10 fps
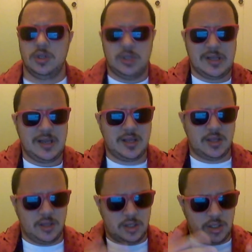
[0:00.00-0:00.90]
I like
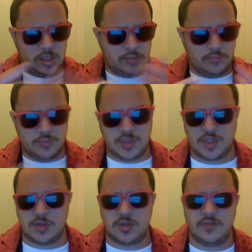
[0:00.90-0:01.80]
uh,
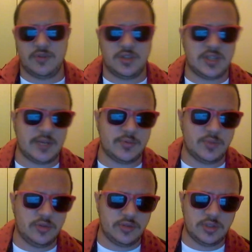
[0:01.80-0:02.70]
such of these type of
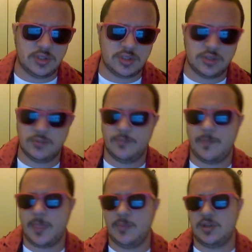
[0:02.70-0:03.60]
movies
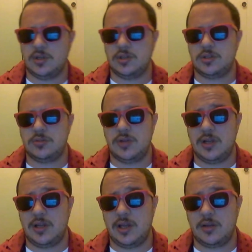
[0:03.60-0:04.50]
because I
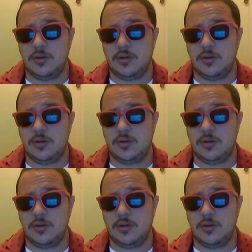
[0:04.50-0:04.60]
like